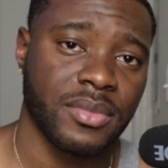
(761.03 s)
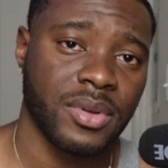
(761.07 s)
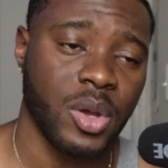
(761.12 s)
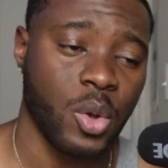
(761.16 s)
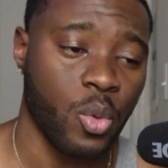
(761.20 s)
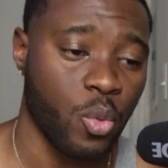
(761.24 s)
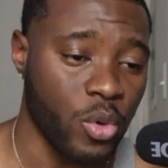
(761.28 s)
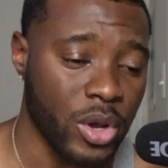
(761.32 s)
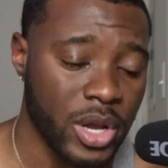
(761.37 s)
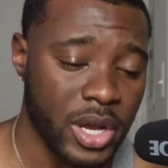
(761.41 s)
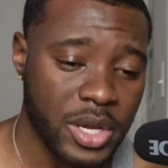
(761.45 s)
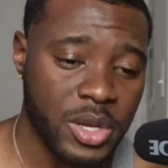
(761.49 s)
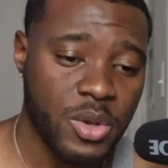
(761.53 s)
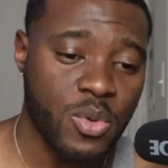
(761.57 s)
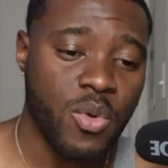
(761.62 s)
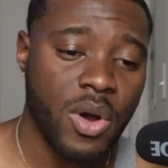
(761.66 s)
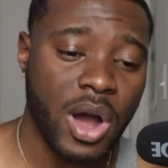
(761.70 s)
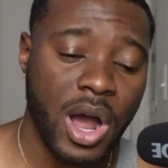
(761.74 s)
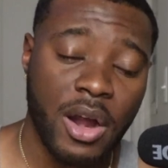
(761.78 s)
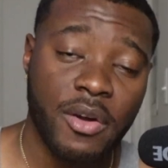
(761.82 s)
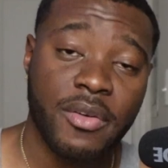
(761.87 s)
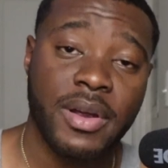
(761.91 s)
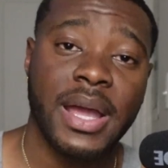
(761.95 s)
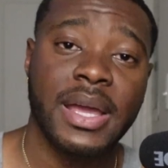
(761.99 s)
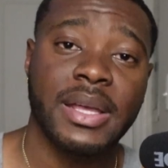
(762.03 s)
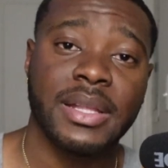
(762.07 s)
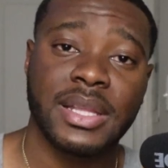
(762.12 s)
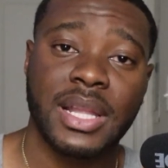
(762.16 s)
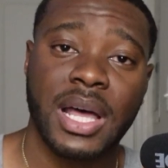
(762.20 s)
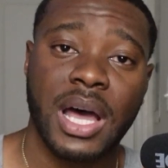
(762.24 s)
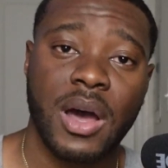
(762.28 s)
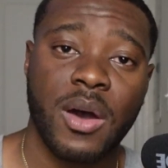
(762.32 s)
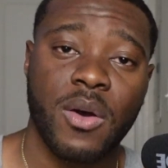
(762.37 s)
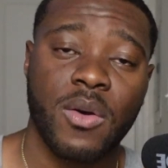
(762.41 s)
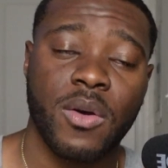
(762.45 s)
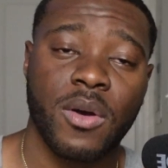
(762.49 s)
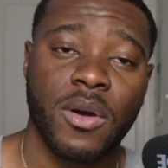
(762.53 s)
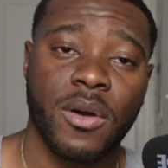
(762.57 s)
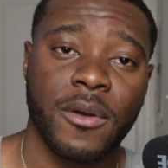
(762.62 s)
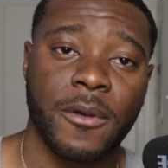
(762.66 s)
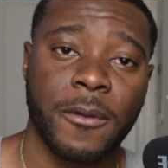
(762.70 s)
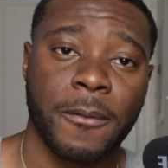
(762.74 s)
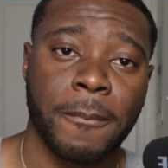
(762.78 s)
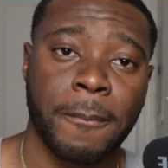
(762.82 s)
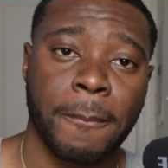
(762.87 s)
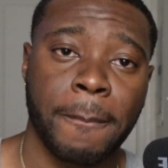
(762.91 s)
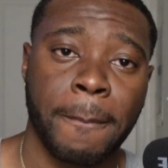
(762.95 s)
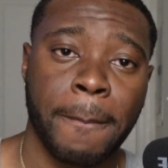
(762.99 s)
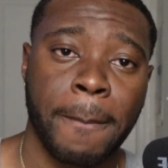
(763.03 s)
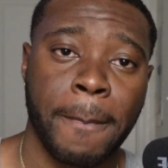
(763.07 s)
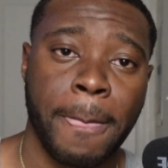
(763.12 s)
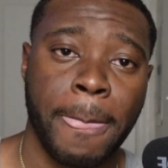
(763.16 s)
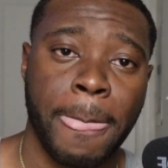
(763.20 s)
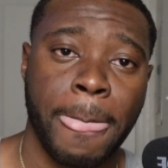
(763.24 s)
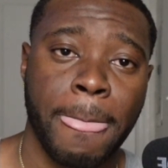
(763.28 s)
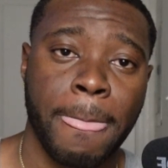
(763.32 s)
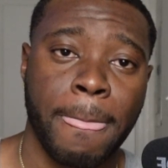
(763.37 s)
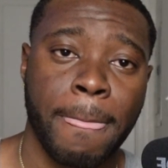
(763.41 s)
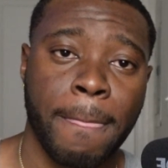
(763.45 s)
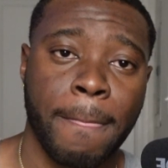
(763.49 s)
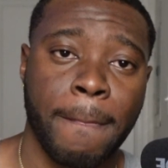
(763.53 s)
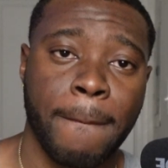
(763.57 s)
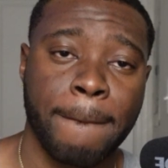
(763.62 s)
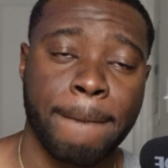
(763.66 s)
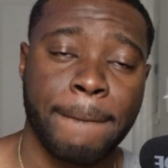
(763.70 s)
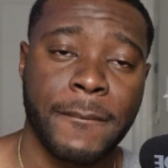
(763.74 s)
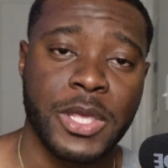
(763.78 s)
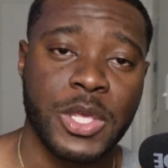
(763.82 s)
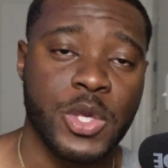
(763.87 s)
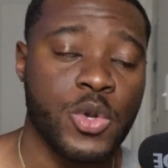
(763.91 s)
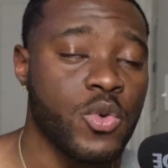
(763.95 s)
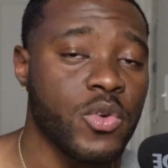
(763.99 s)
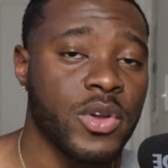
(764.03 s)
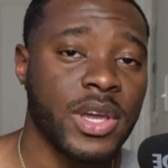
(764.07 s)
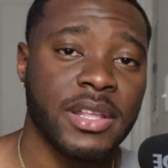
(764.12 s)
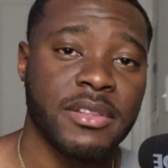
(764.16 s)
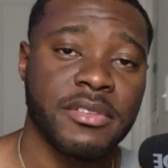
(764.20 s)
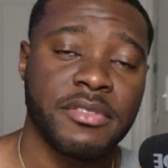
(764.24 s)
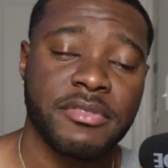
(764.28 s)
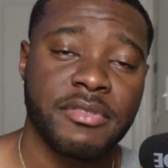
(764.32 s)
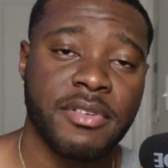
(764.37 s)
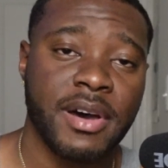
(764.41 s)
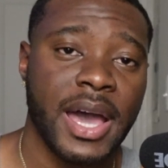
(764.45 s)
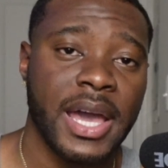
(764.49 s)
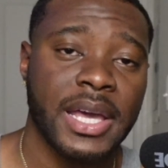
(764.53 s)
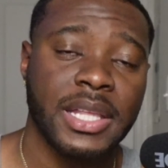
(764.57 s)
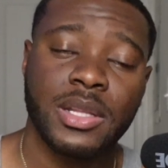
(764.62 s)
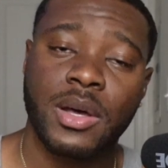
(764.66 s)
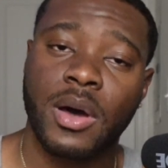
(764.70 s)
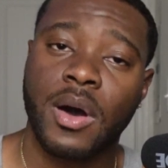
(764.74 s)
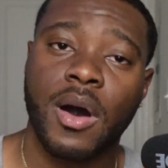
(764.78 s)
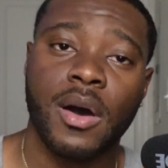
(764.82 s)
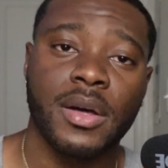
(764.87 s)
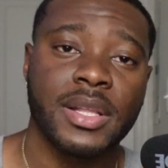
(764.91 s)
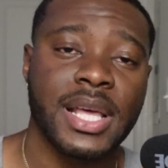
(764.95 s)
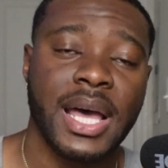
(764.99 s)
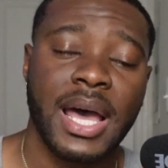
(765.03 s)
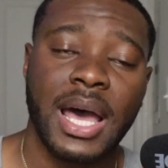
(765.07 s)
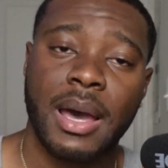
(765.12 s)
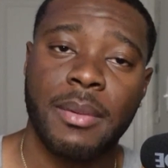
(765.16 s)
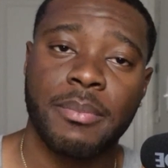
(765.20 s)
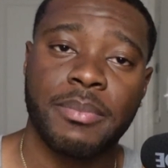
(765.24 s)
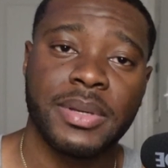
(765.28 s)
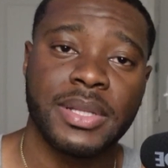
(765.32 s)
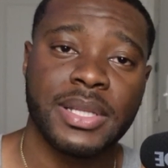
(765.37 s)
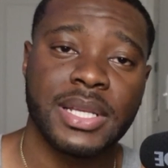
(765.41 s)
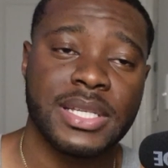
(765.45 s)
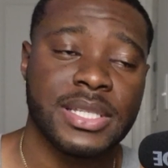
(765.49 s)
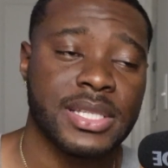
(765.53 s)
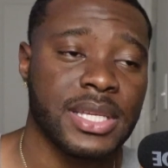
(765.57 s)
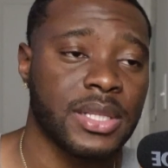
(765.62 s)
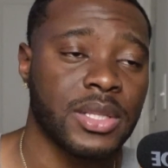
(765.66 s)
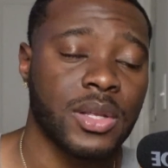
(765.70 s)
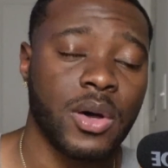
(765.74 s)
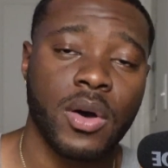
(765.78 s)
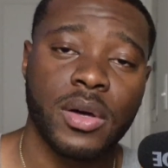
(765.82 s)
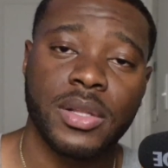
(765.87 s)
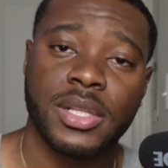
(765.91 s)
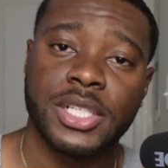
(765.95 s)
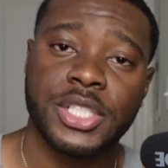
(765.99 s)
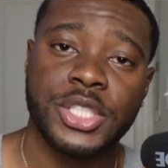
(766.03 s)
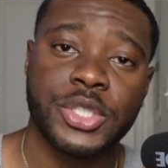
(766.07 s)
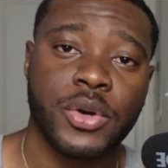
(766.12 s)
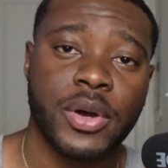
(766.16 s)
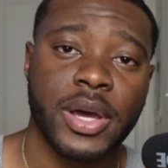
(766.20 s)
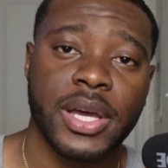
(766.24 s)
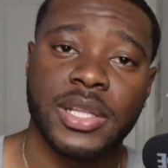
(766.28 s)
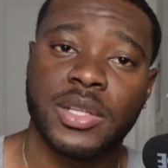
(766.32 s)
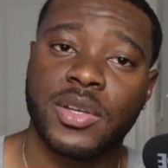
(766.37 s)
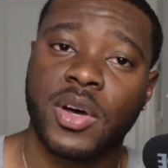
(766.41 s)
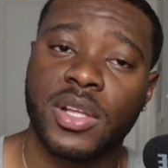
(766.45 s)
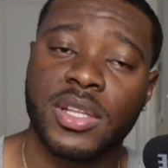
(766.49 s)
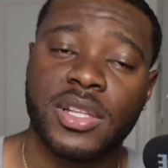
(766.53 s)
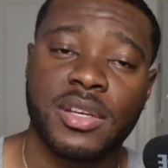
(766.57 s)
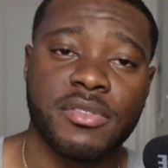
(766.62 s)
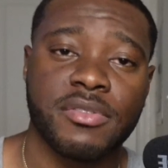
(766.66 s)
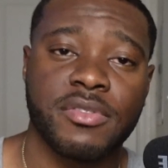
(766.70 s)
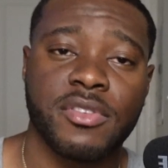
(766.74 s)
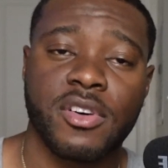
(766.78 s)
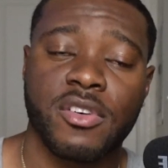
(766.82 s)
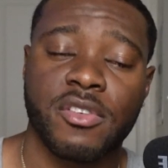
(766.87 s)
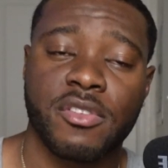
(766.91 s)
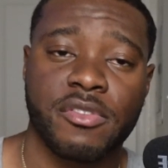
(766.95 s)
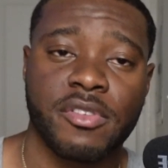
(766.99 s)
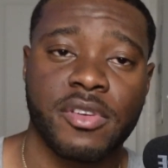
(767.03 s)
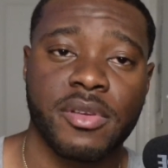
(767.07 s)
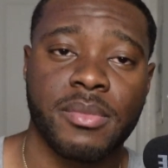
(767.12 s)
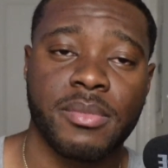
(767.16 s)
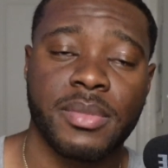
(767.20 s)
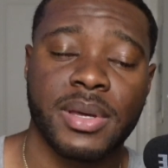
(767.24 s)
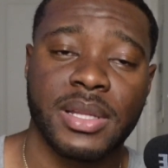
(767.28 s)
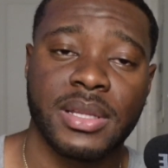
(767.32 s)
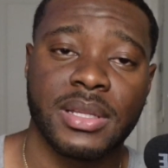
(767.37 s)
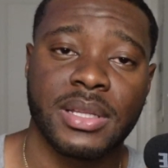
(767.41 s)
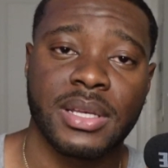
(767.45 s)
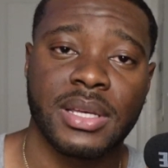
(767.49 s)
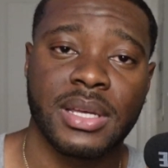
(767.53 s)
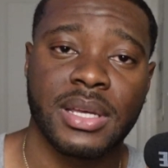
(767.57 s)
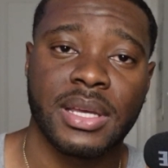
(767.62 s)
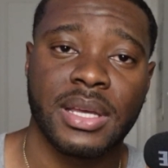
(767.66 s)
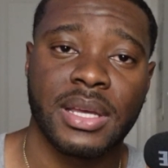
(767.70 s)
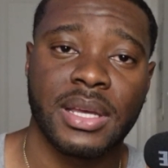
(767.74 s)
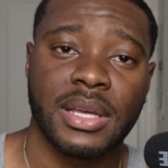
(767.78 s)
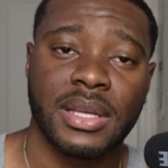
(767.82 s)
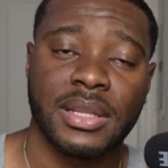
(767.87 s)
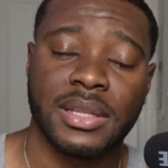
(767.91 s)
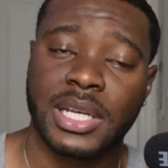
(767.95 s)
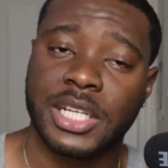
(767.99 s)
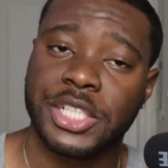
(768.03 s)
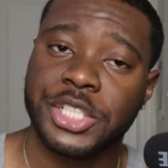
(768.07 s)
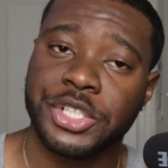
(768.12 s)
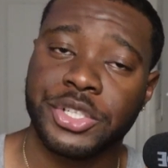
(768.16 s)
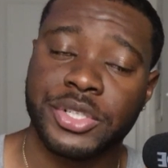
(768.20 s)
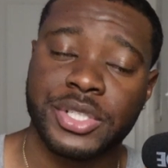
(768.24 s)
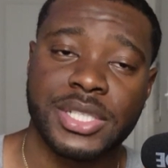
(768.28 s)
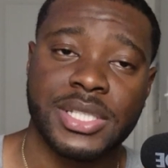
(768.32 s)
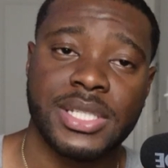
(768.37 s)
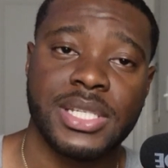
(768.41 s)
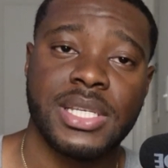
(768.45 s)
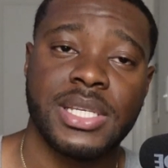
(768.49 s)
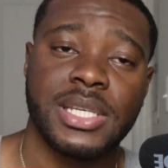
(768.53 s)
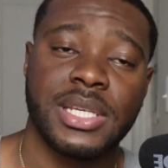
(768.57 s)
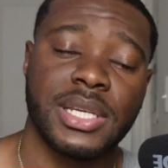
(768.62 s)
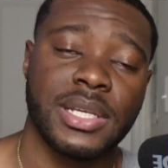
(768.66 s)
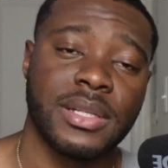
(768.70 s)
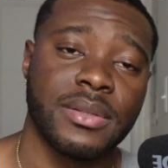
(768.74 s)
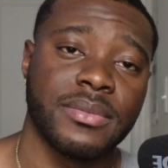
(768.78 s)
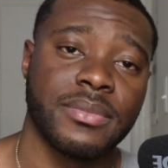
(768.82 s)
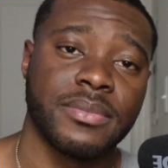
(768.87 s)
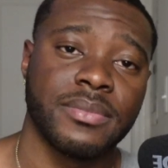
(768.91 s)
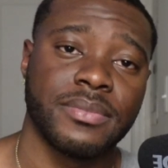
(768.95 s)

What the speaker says: Where you are right now, you can find all the happiness and all the joy and all the fulfillment that you're seeking.